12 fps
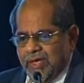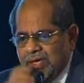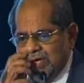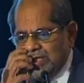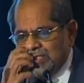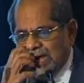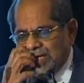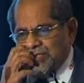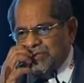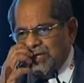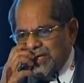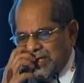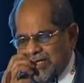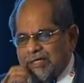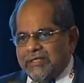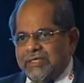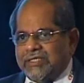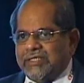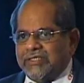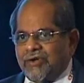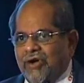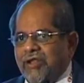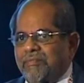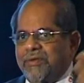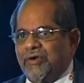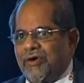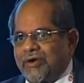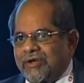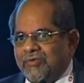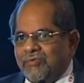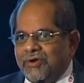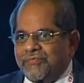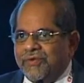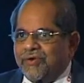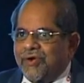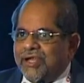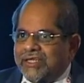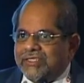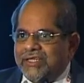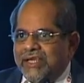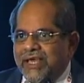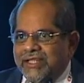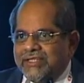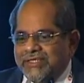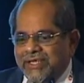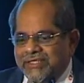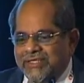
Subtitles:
is actually, this is all beyond what we call SDLC.